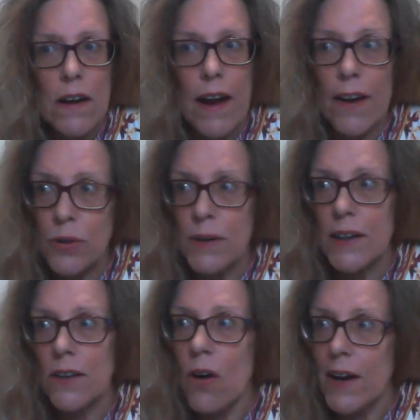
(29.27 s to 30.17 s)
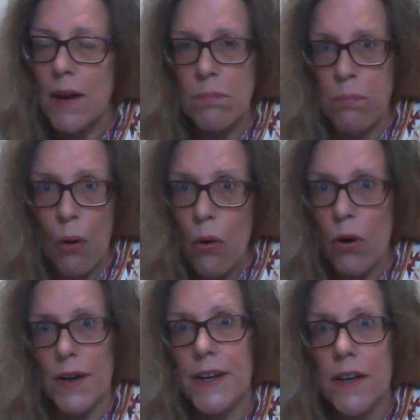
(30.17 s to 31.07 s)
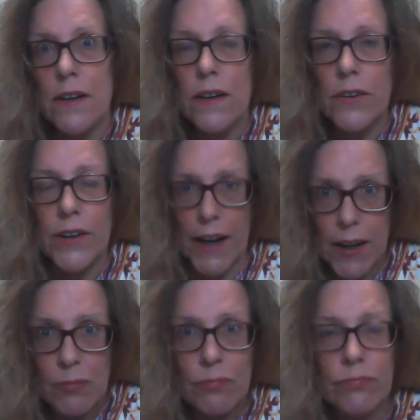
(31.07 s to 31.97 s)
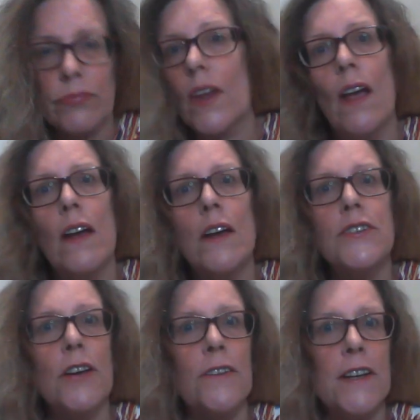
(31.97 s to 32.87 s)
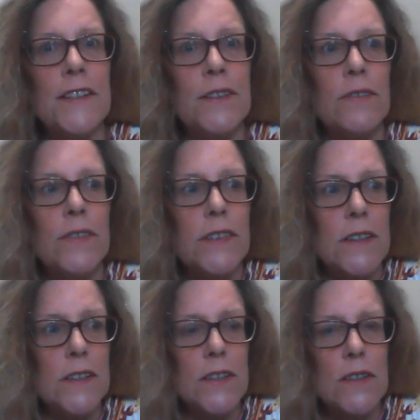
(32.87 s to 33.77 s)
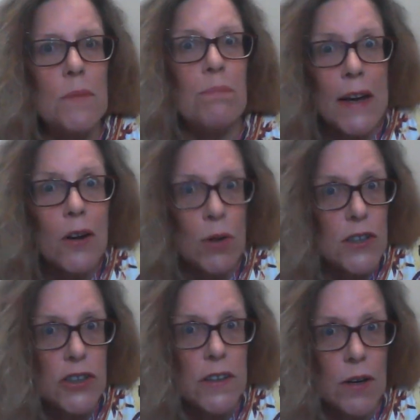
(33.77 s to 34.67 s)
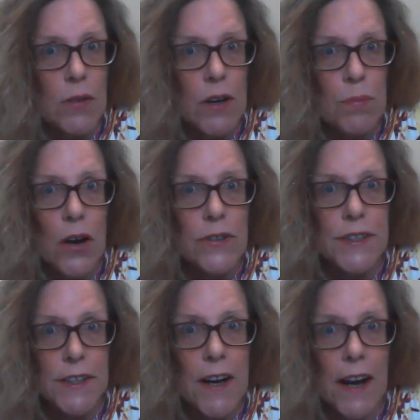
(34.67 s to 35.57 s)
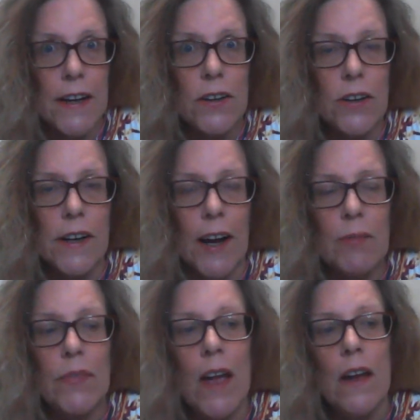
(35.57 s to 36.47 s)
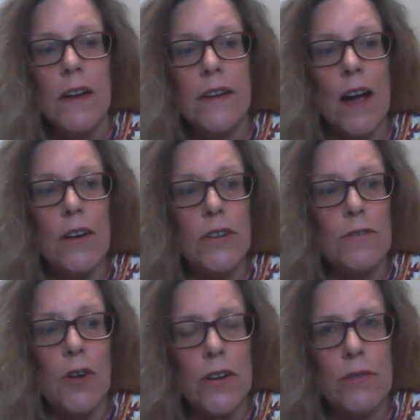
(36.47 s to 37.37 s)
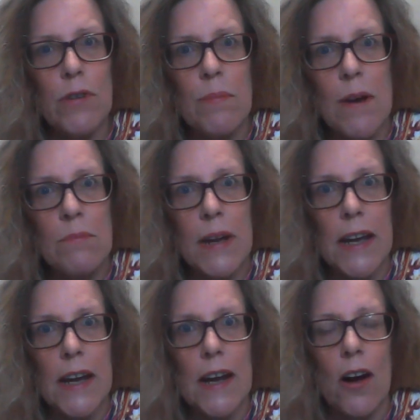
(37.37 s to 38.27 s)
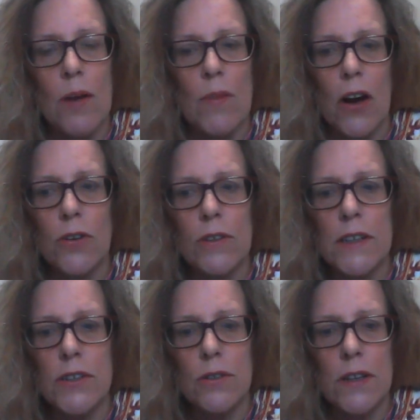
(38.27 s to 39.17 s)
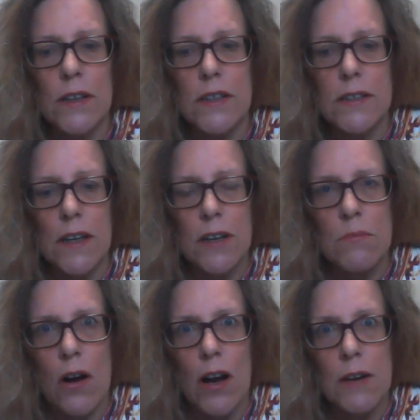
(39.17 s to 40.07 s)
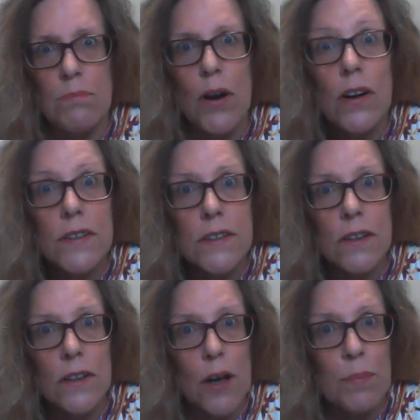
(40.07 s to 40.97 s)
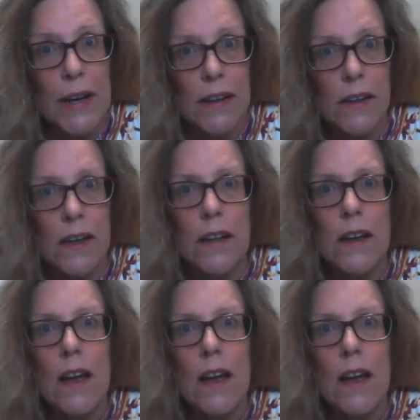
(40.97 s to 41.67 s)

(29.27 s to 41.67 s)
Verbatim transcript: How do we not get bored? Okay, so these are This is the big question that I'm going to pose today, okay? Now, you've got to remember here, I'm only doing this in my personal opinion,